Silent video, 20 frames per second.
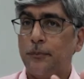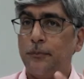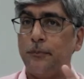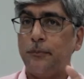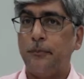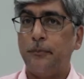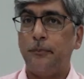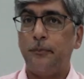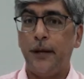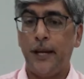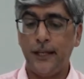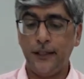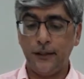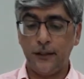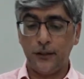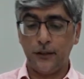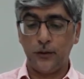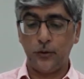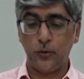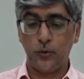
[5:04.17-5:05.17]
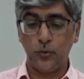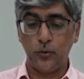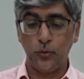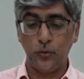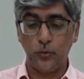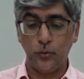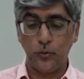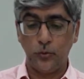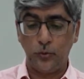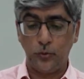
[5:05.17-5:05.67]
bent
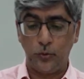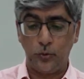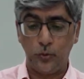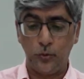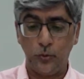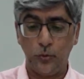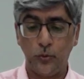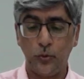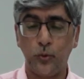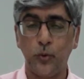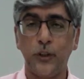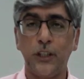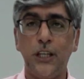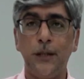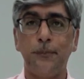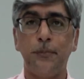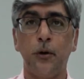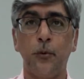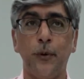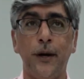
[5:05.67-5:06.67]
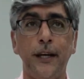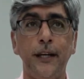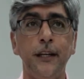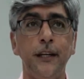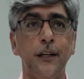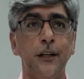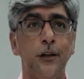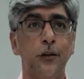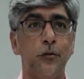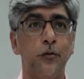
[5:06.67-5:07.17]
to keep away
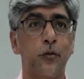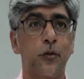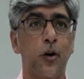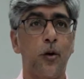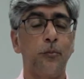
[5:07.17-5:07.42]
from